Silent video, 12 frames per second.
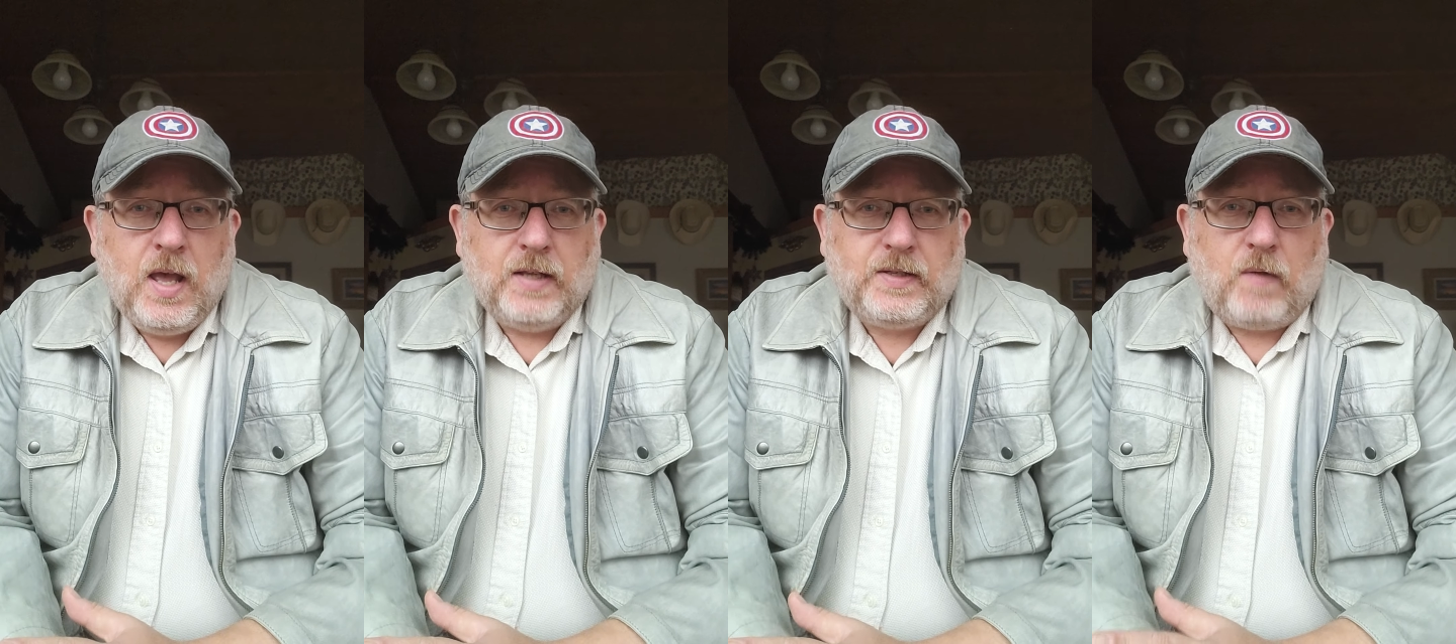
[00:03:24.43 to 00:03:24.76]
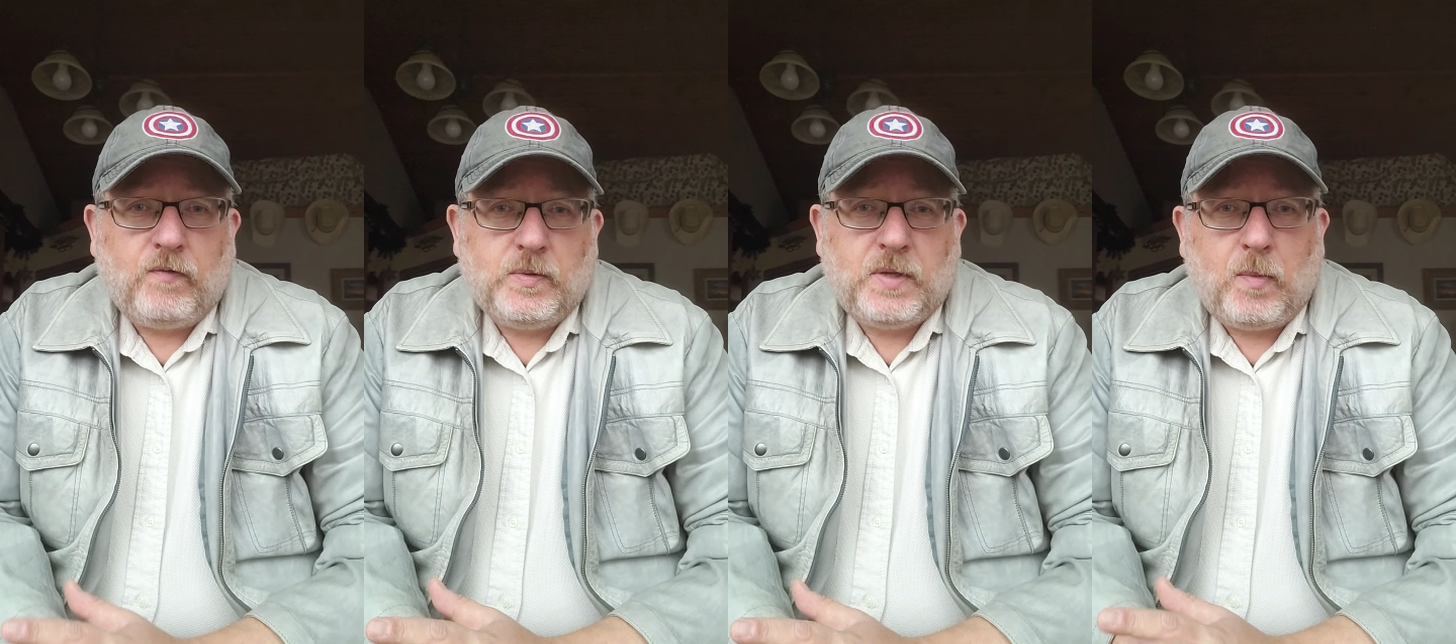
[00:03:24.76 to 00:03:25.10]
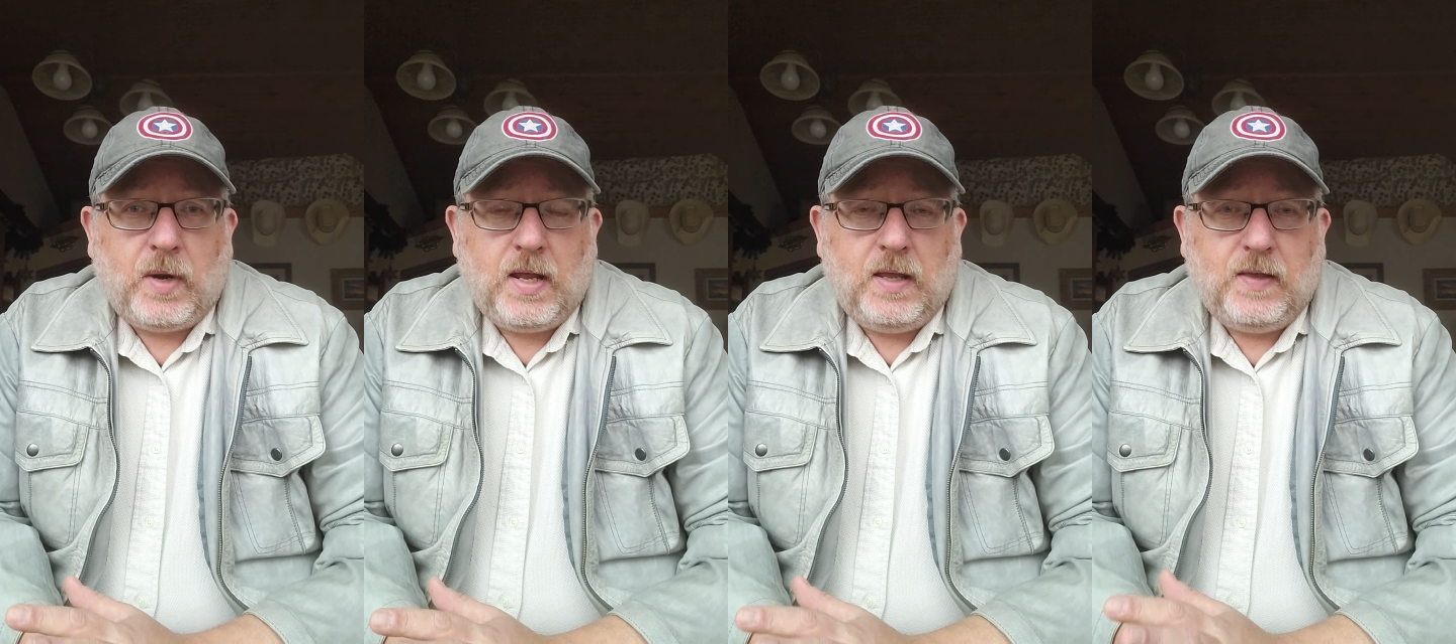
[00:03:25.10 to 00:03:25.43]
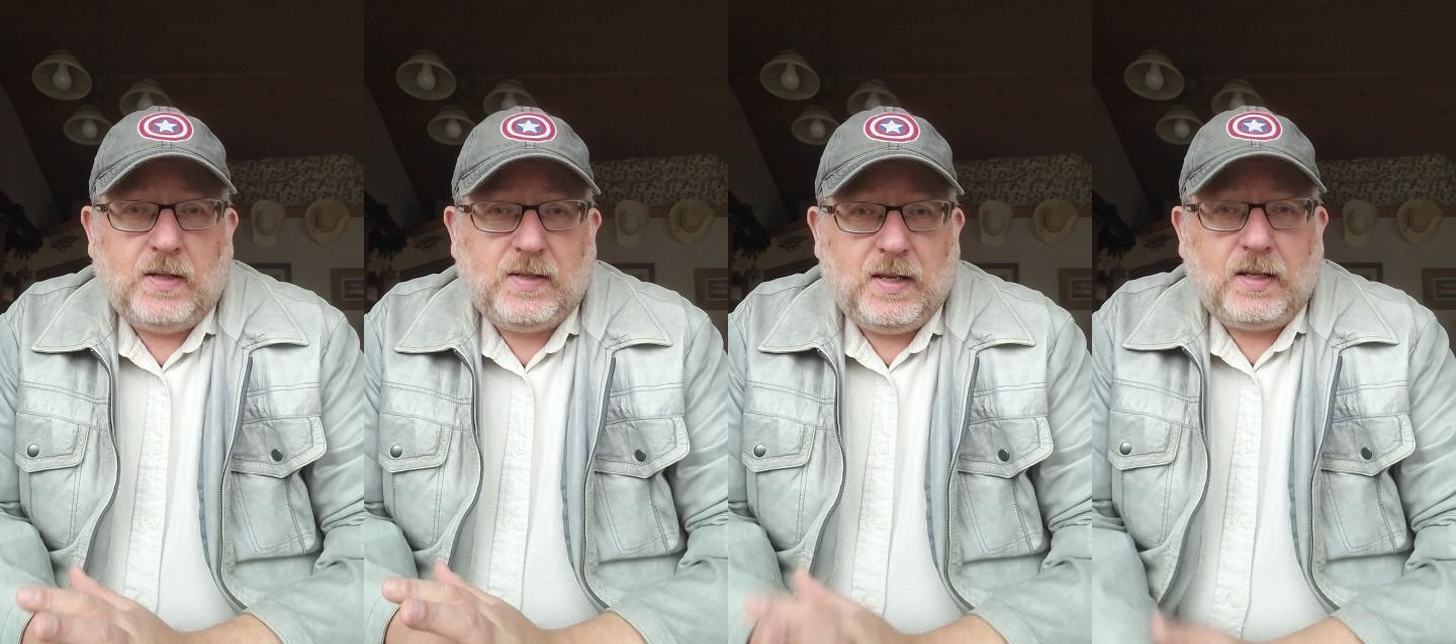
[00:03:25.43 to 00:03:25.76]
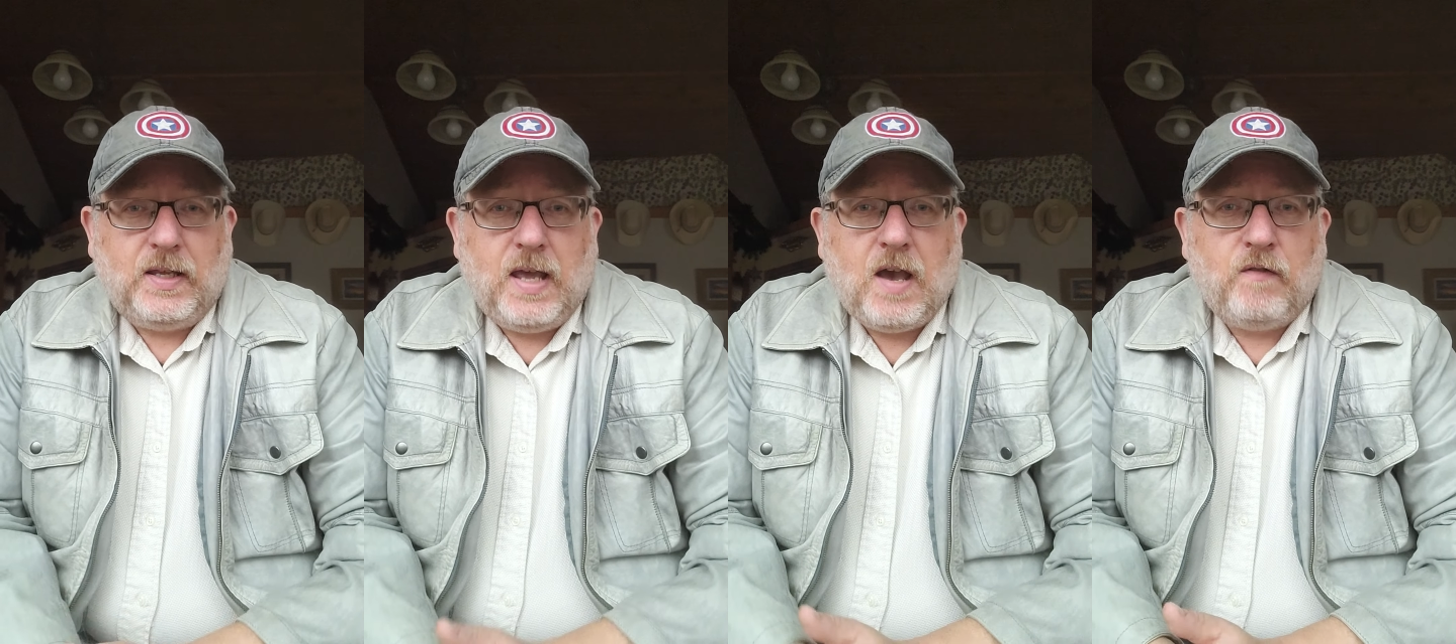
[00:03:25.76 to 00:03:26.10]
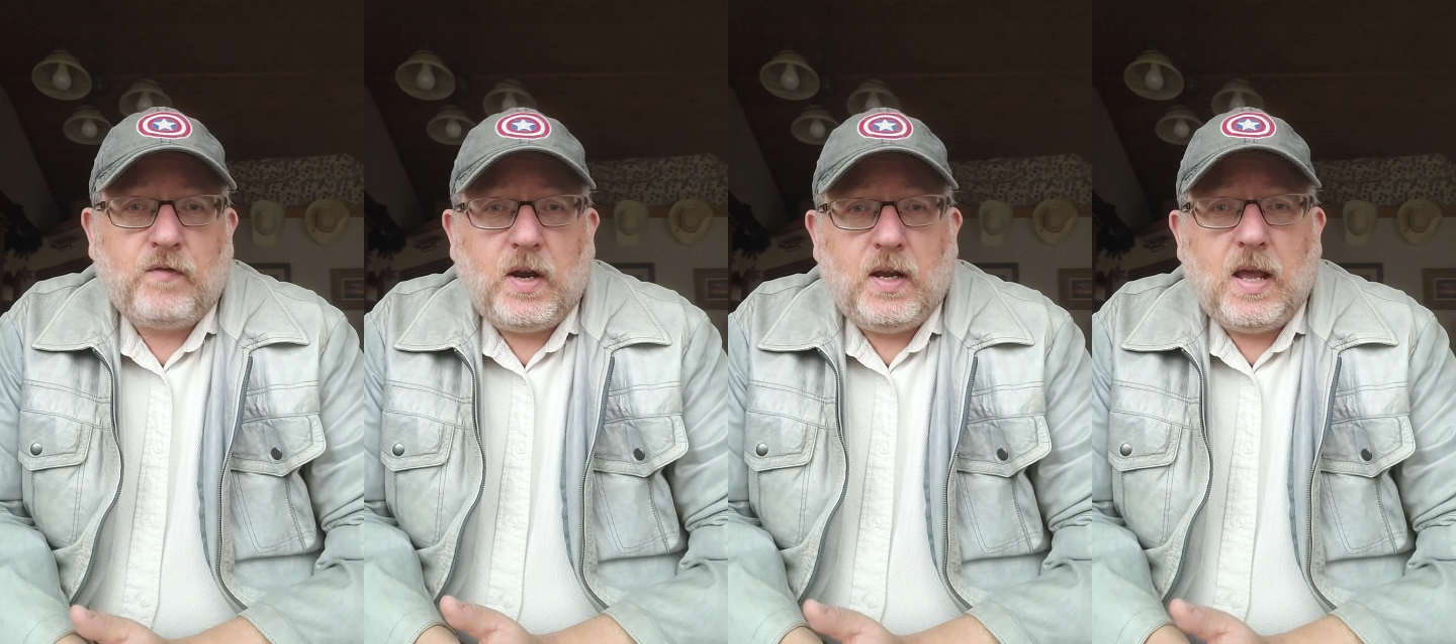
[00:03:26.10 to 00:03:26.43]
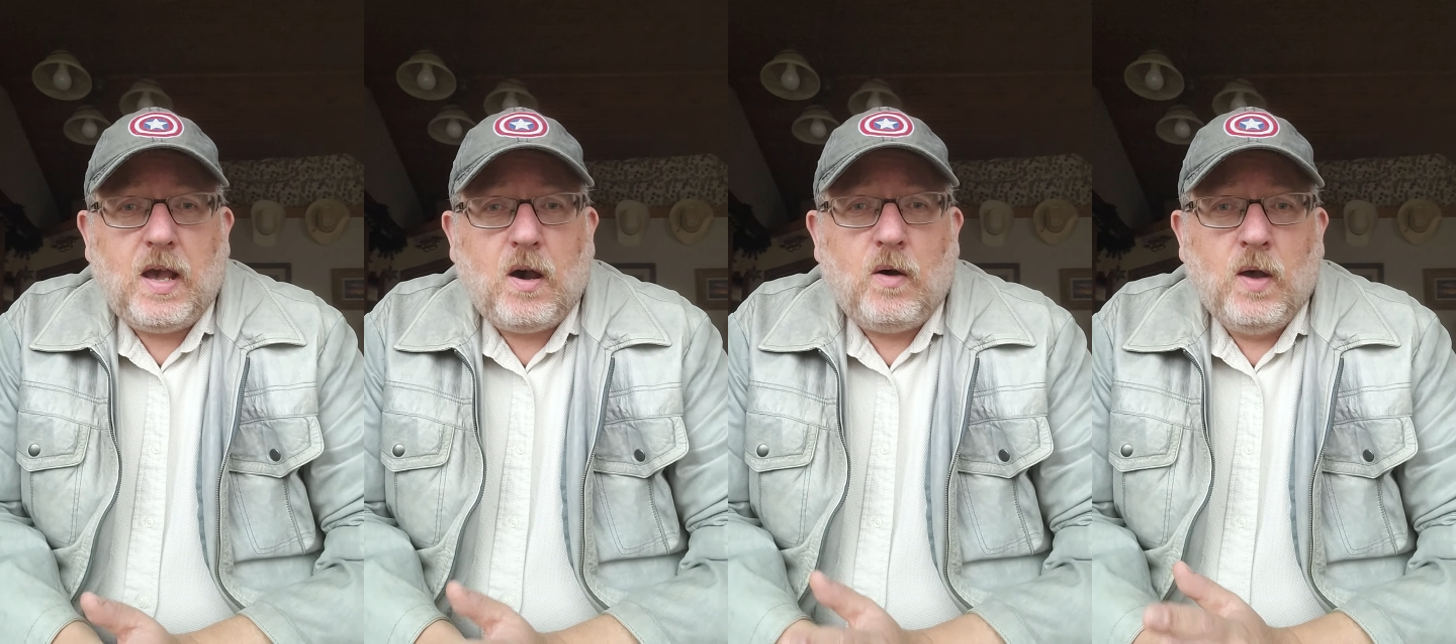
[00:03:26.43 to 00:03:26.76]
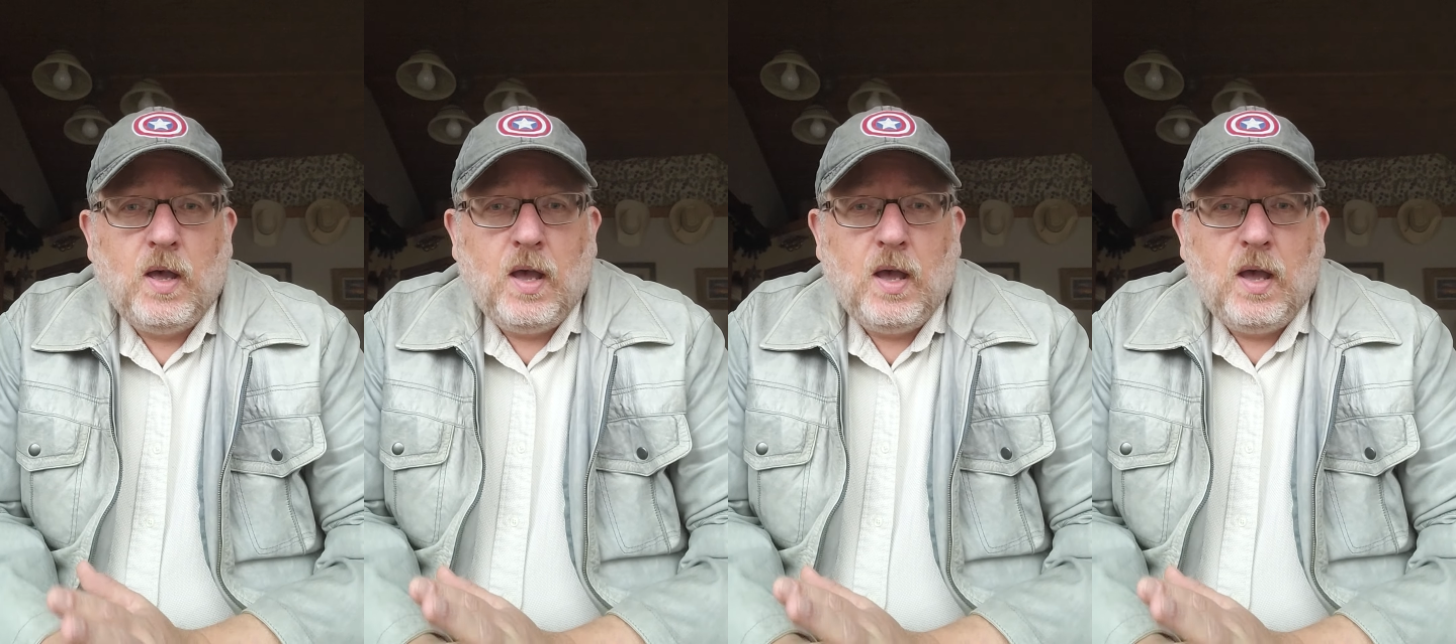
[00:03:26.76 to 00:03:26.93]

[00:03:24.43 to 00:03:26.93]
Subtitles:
It's come from somebody that's in Kyiv right now.